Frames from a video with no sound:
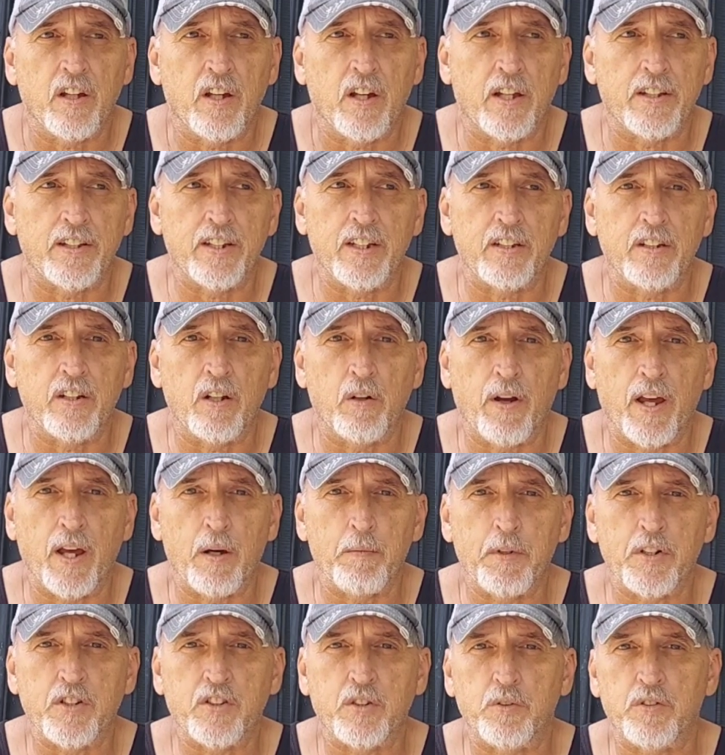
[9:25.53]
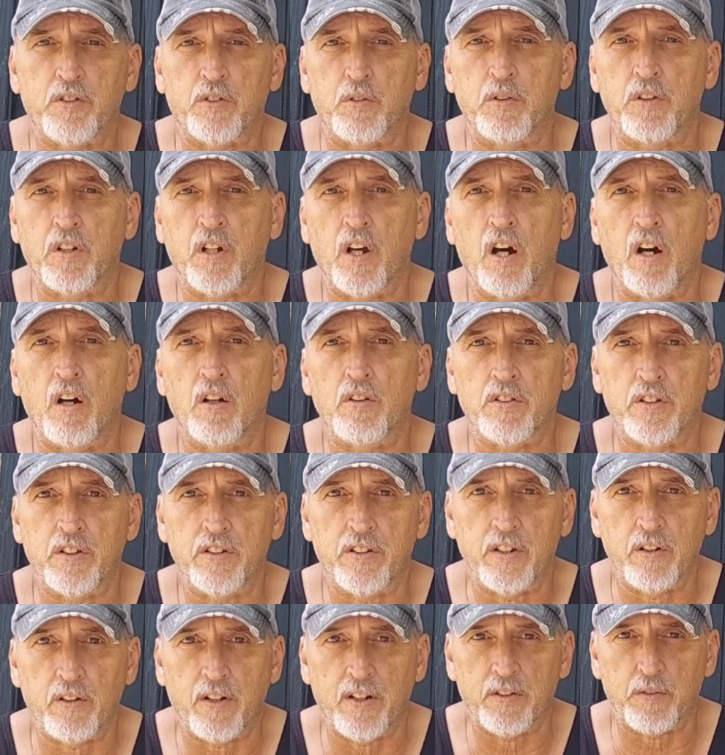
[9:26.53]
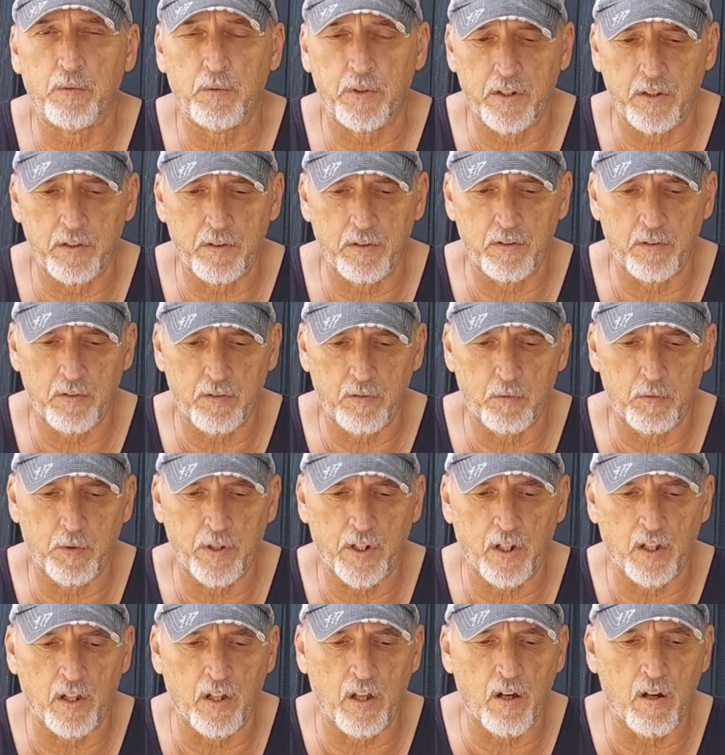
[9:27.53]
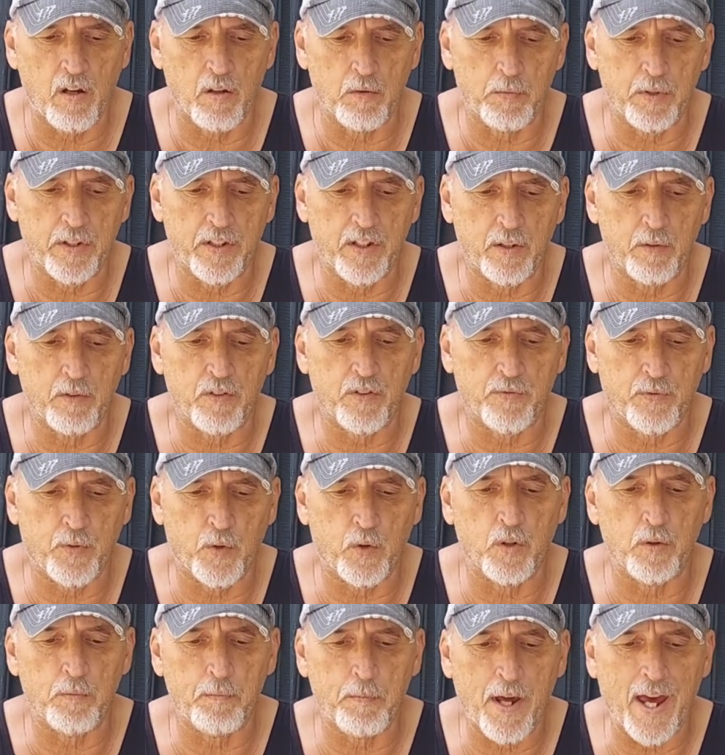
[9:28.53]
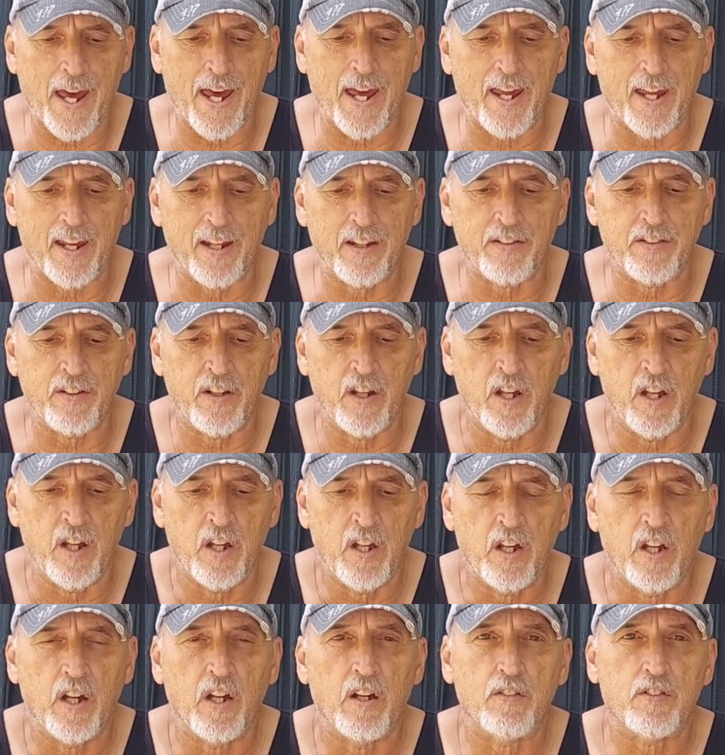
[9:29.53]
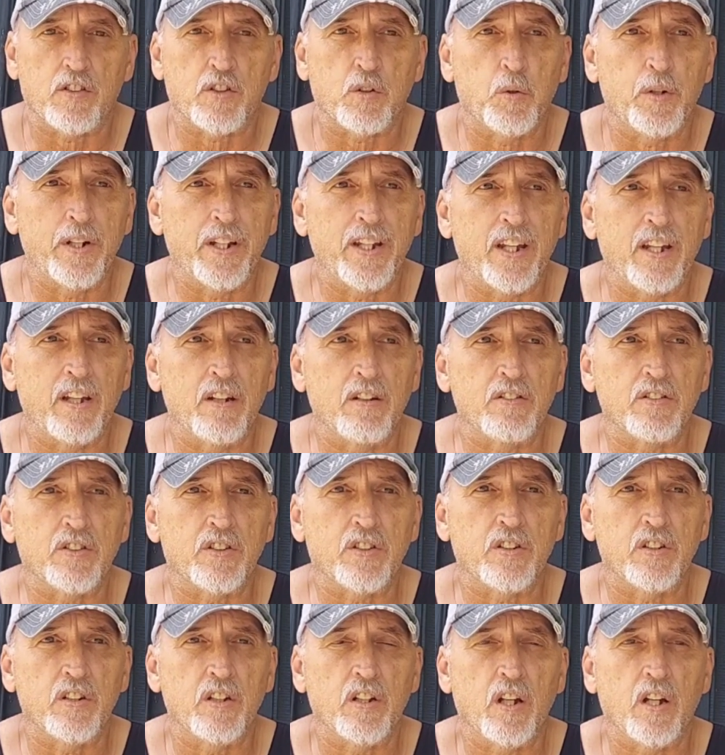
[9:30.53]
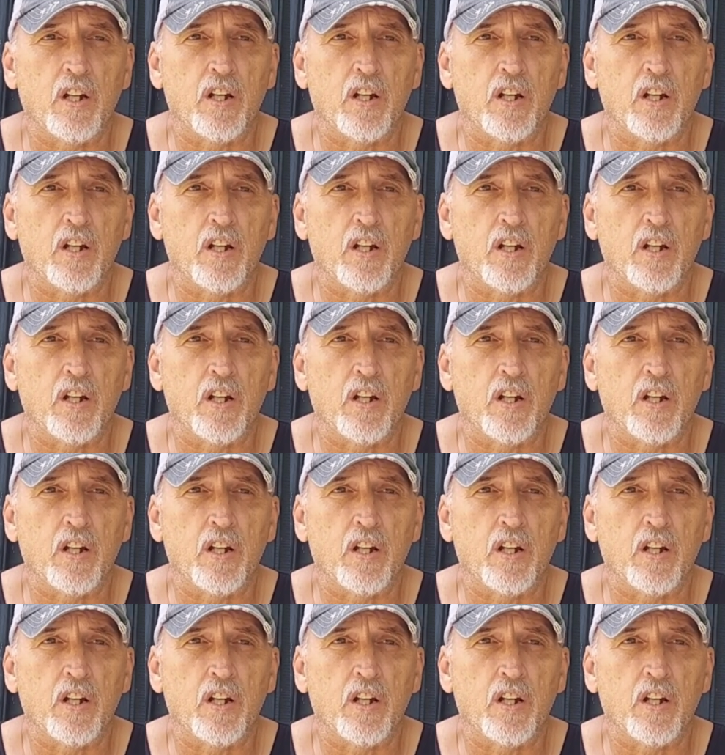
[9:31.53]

I didn't know how much it was going to cost until as we went along, but it was 4 bags of 20-ounce,